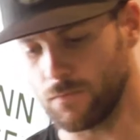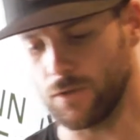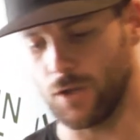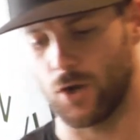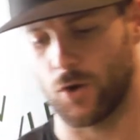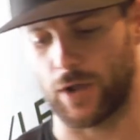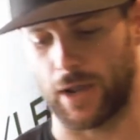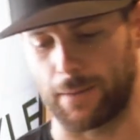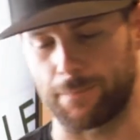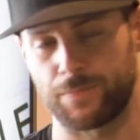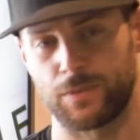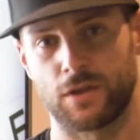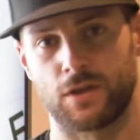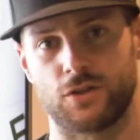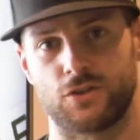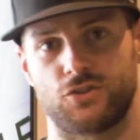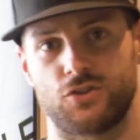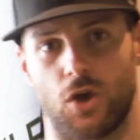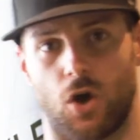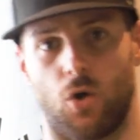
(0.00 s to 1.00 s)
Okay.
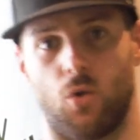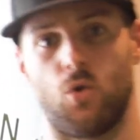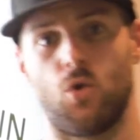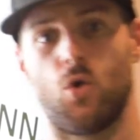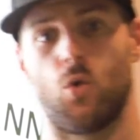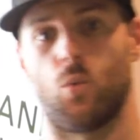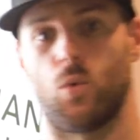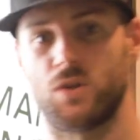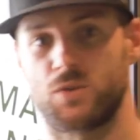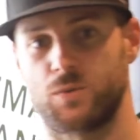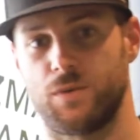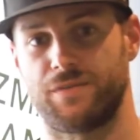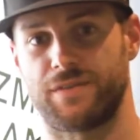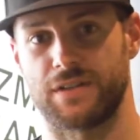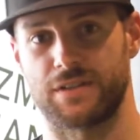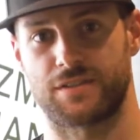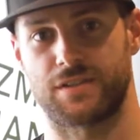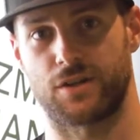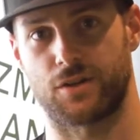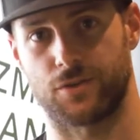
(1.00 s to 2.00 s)
So once we've
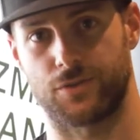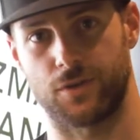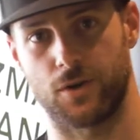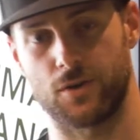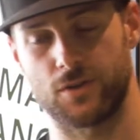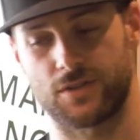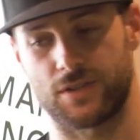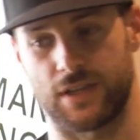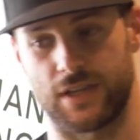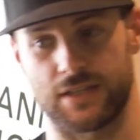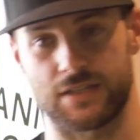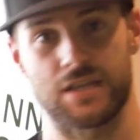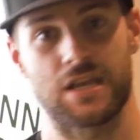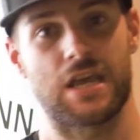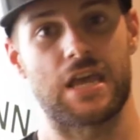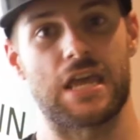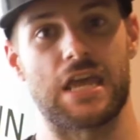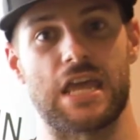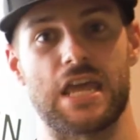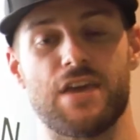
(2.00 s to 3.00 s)
considered those things,
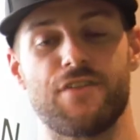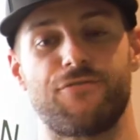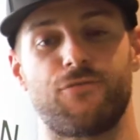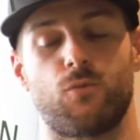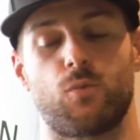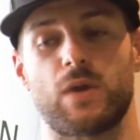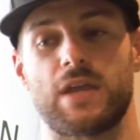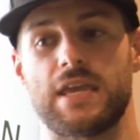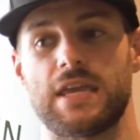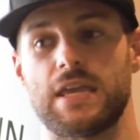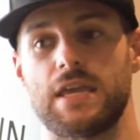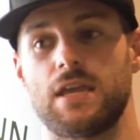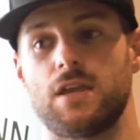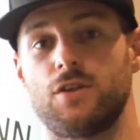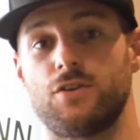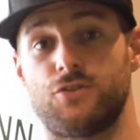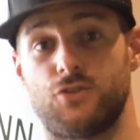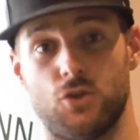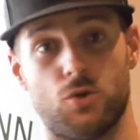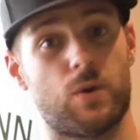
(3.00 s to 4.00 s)
if we
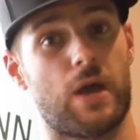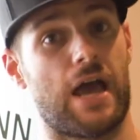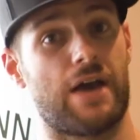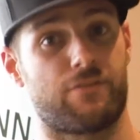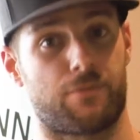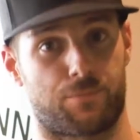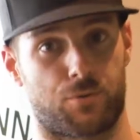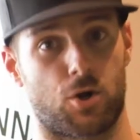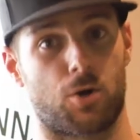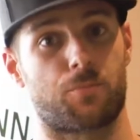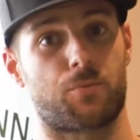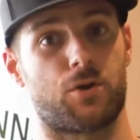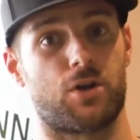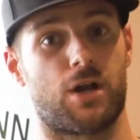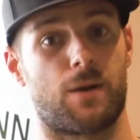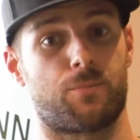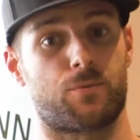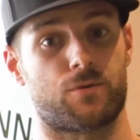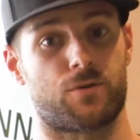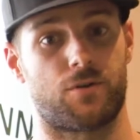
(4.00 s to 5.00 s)
do have appropriate
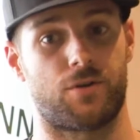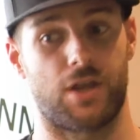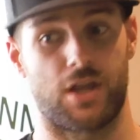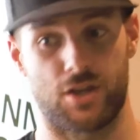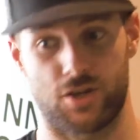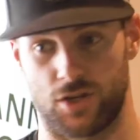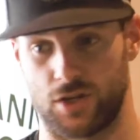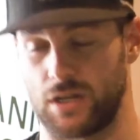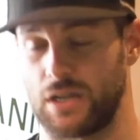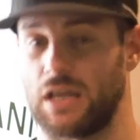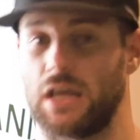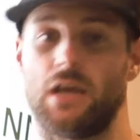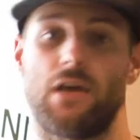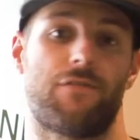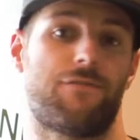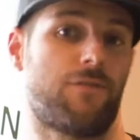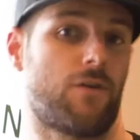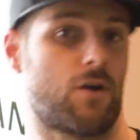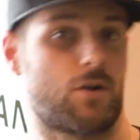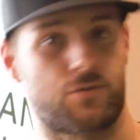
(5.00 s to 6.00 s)
upward rotation, if
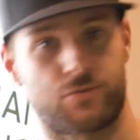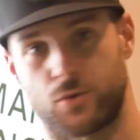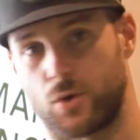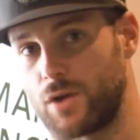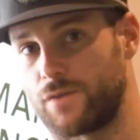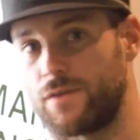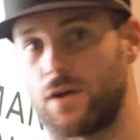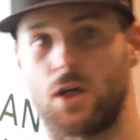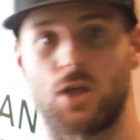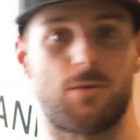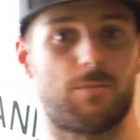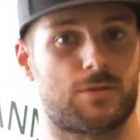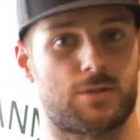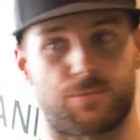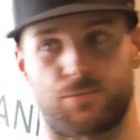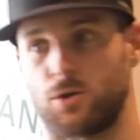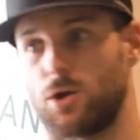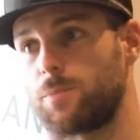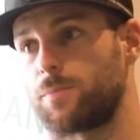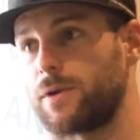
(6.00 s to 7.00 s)
our throwing volume is
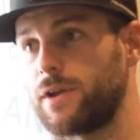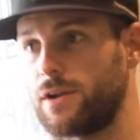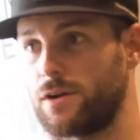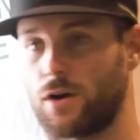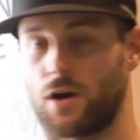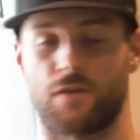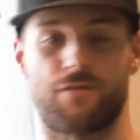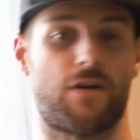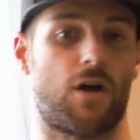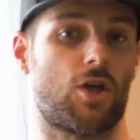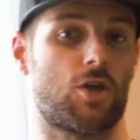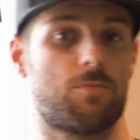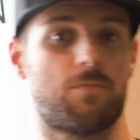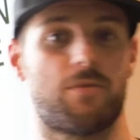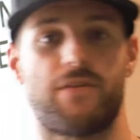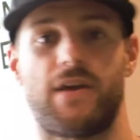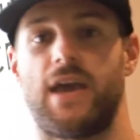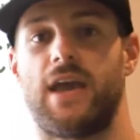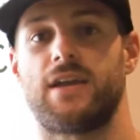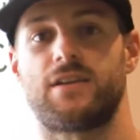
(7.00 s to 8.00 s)
appropriate or our volume of
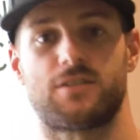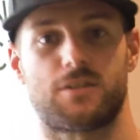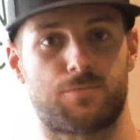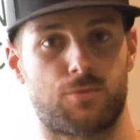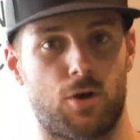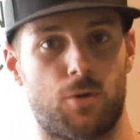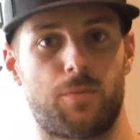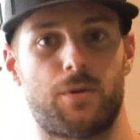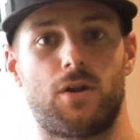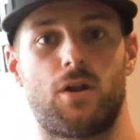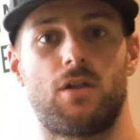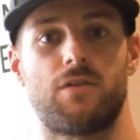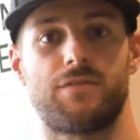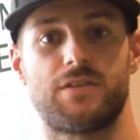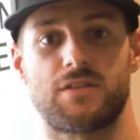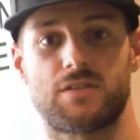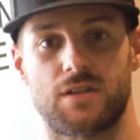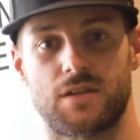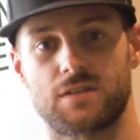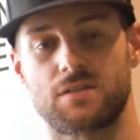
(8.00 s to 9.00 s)
hangs is appropriate, all of these
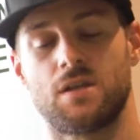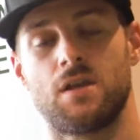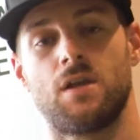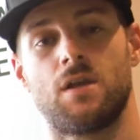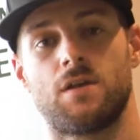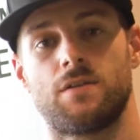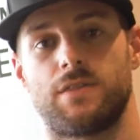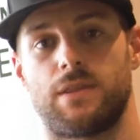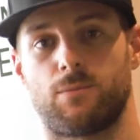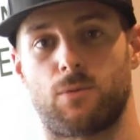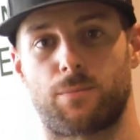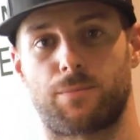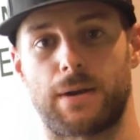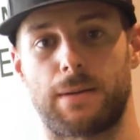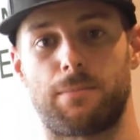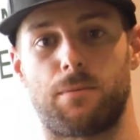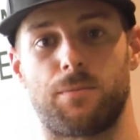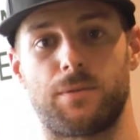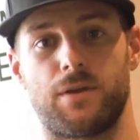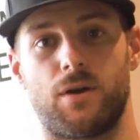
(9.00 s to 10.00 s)
things, then we're
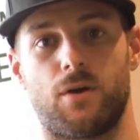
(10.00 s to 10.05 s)
probably